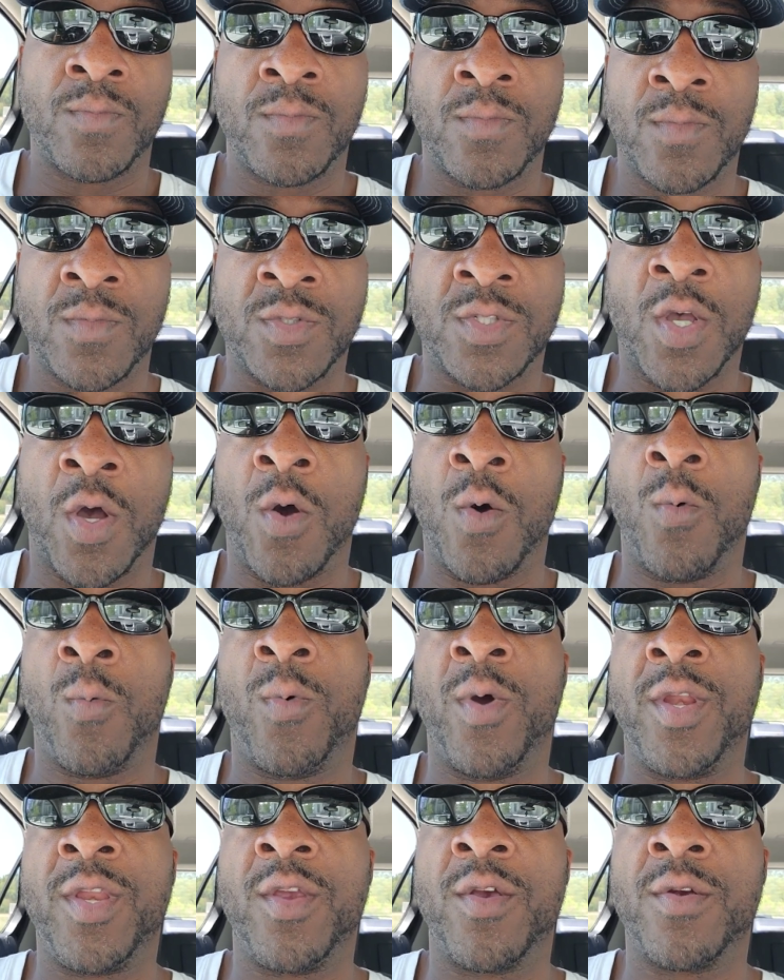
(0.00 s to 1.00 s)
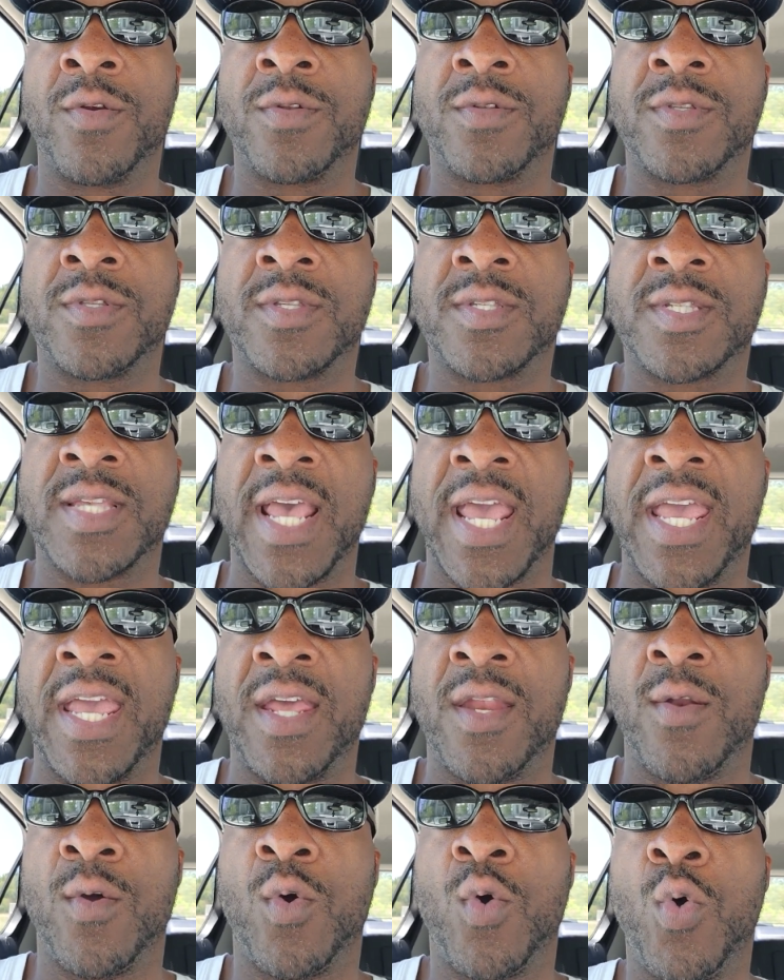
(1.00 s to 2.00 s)
So when you're
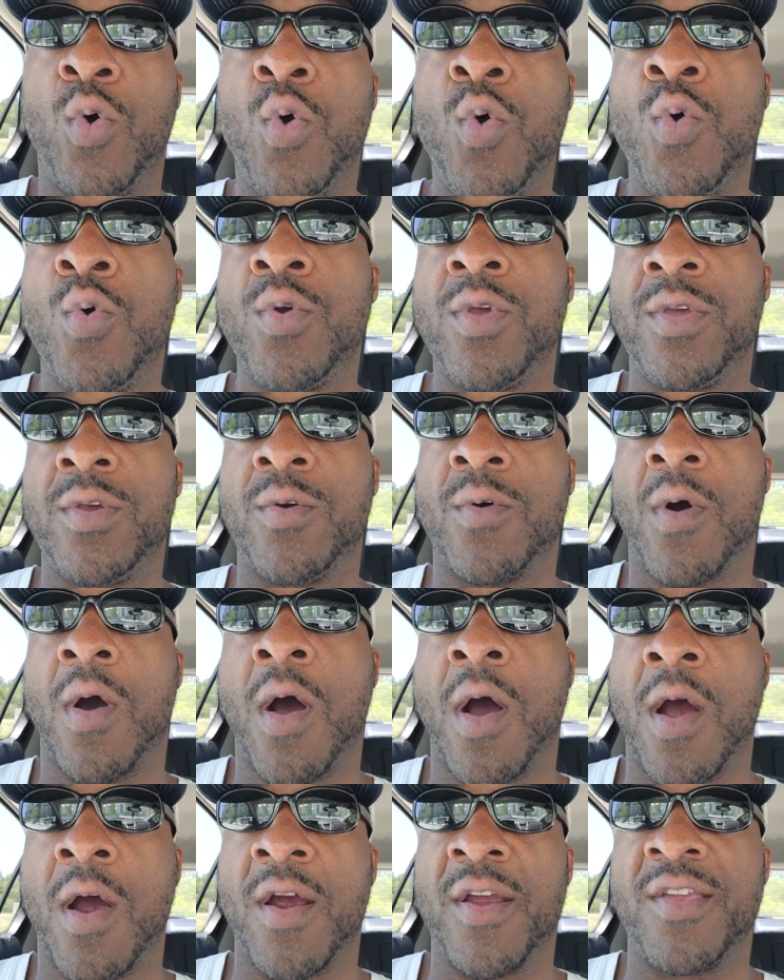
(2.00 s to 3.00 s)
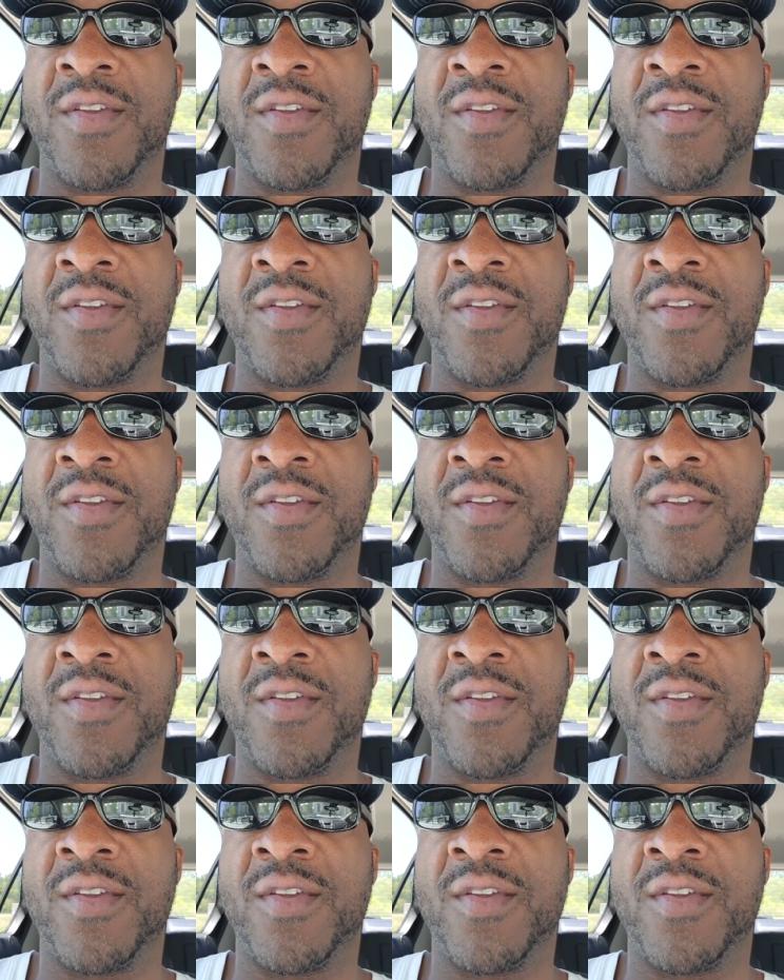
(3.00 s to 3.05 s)
saying who you are,